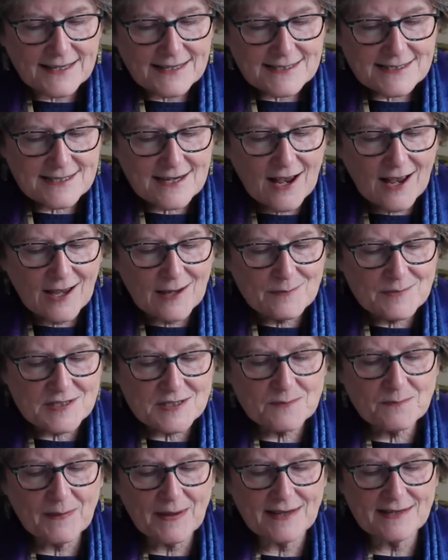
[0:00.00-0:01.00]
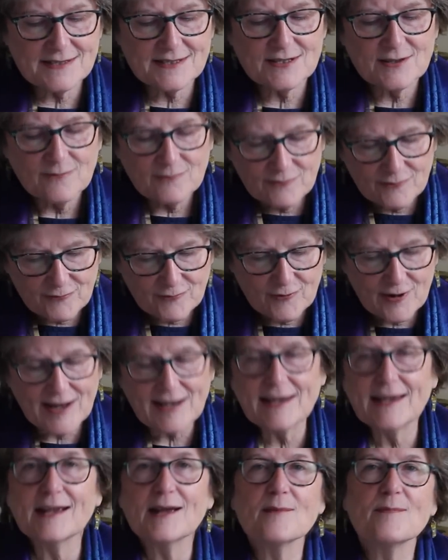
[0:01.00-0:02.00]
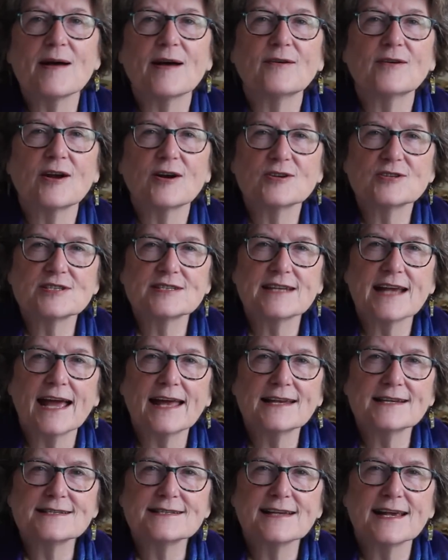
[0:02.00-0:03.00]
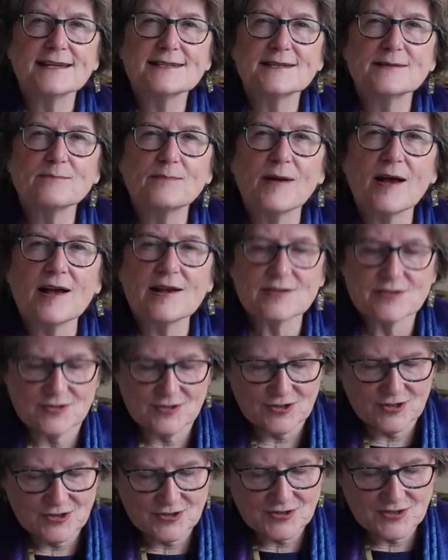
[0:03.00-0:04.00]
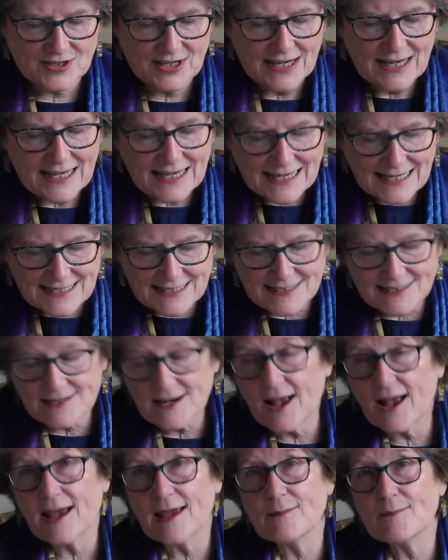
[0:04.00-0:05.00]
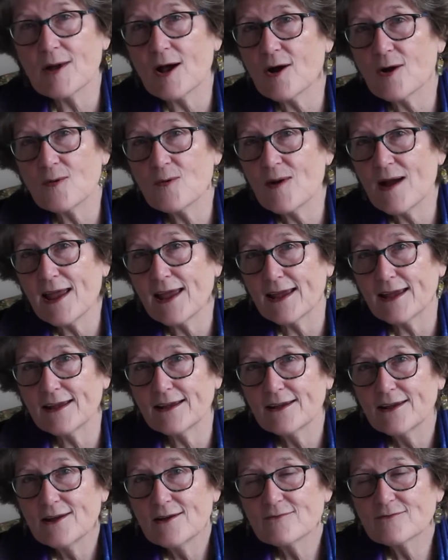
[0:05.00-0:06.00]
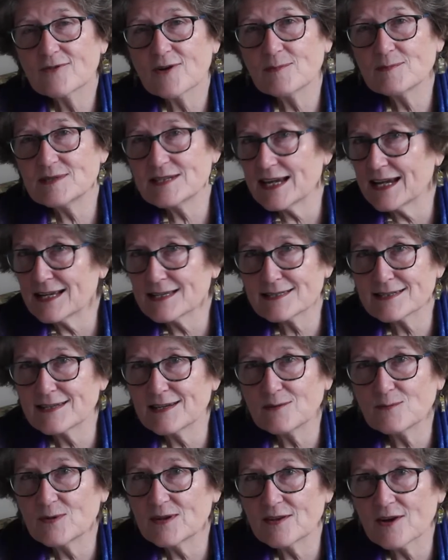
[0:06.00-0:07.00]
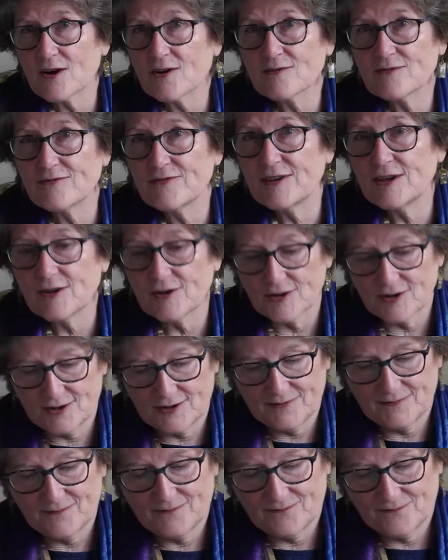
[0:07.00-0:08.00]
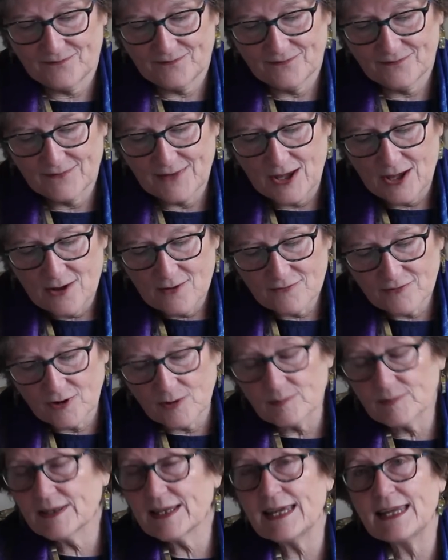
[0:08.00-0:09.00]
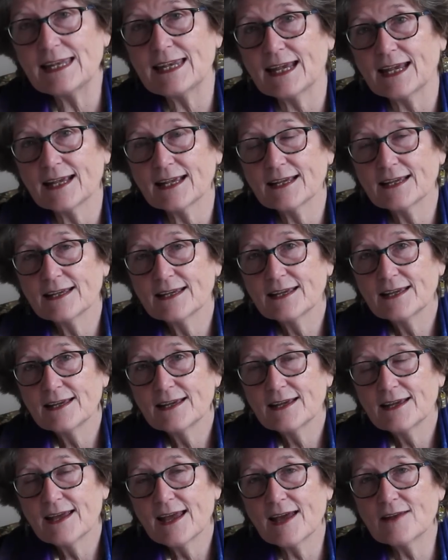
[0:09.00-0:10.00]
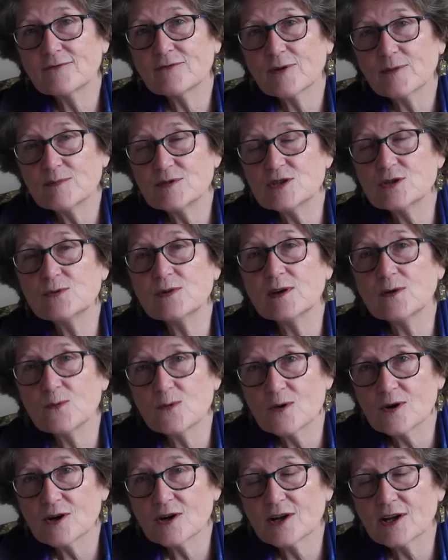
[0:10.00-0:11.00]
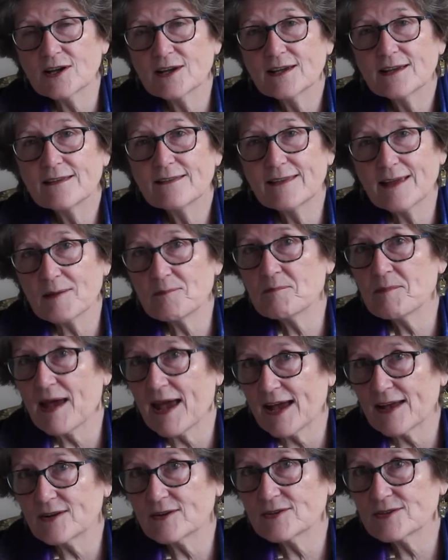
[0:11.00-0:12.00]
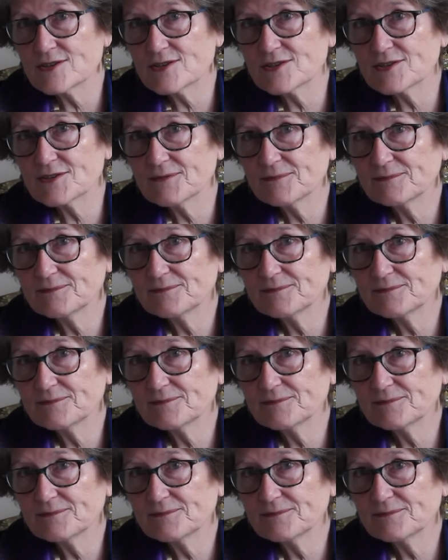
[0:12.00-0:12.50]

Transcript: Time spent fretting about our status as imposters is time away from dancing with our fear, from leading, and from doing work that matters.